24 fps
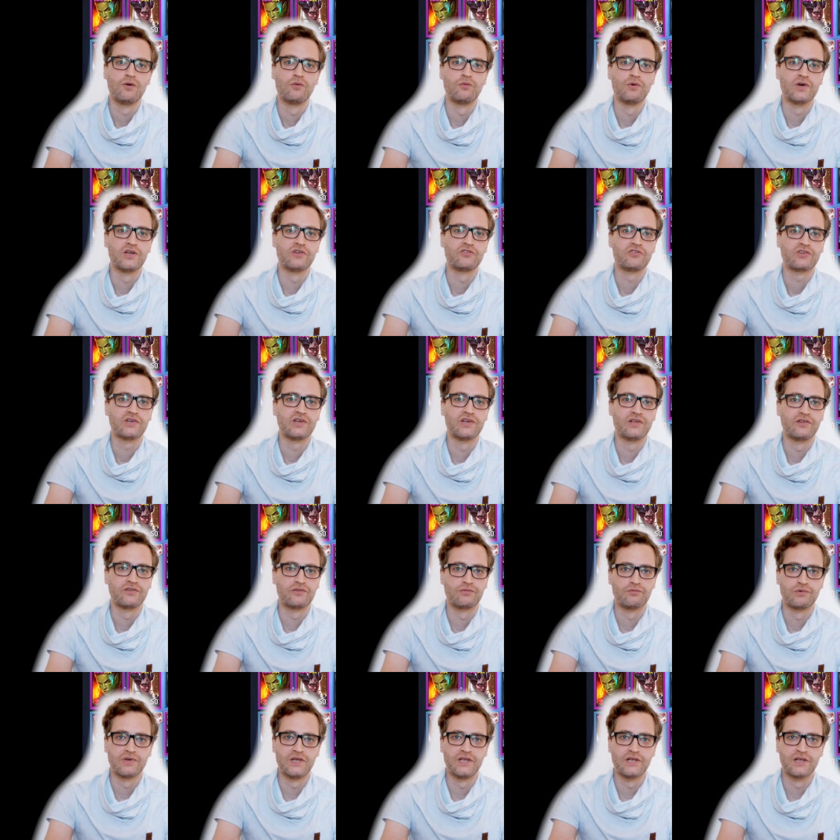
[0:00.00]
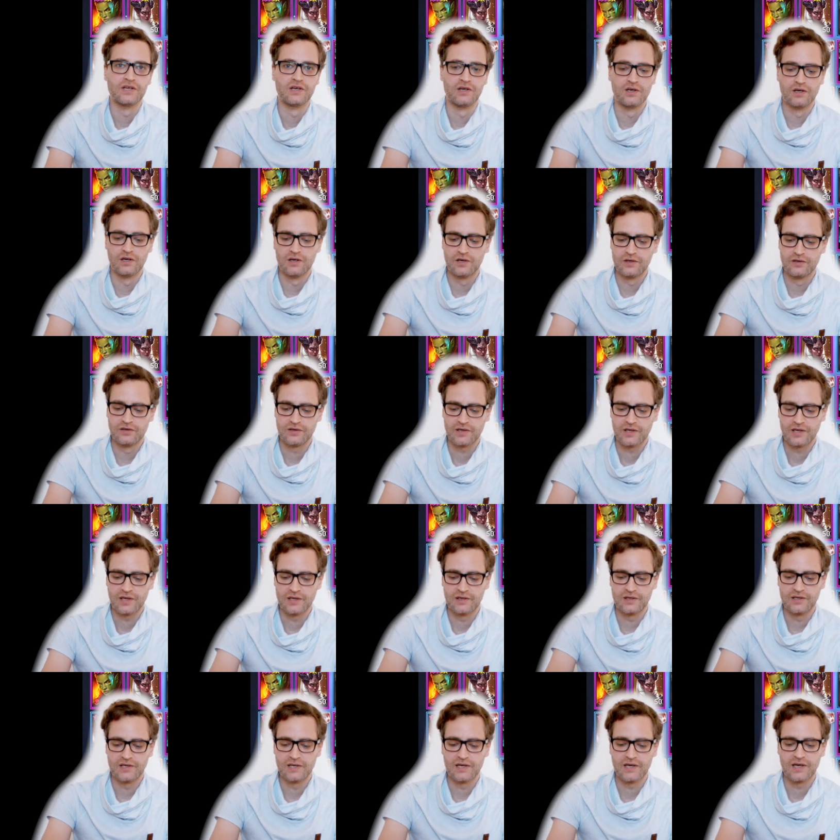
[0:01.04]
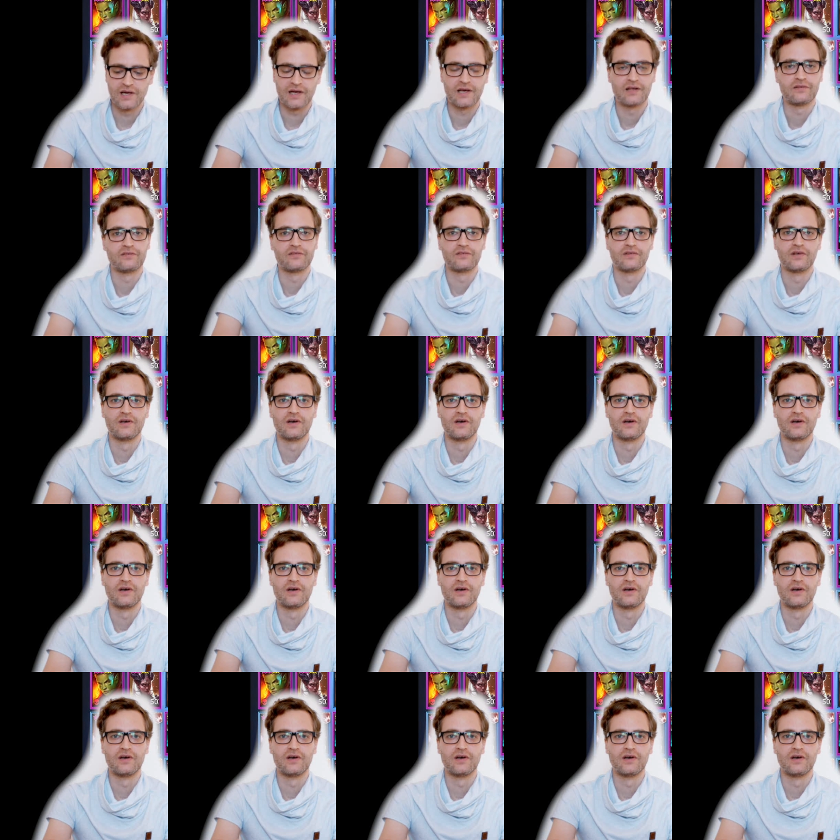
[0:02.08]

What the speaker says: which is really good, and he has